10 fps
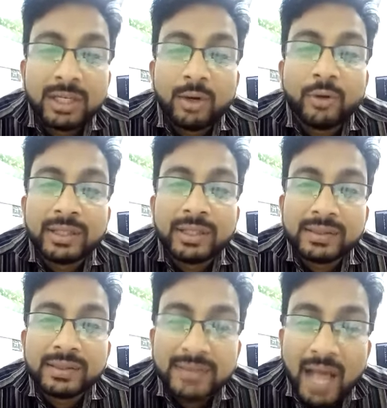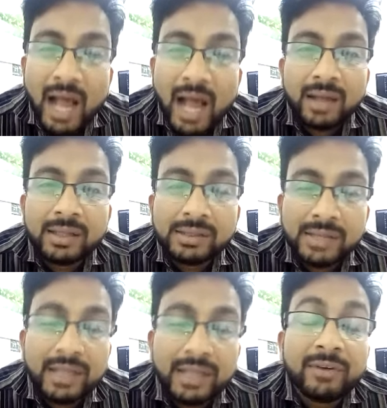on the scar
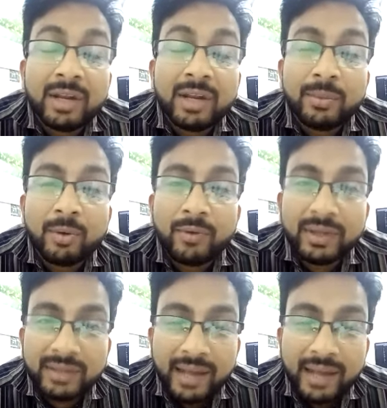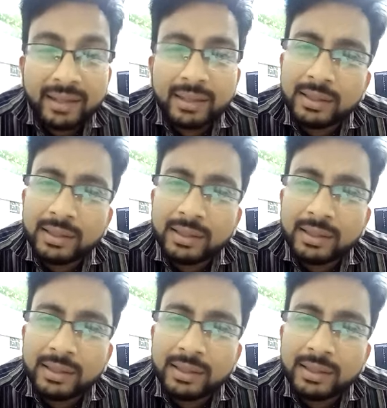and develop over that.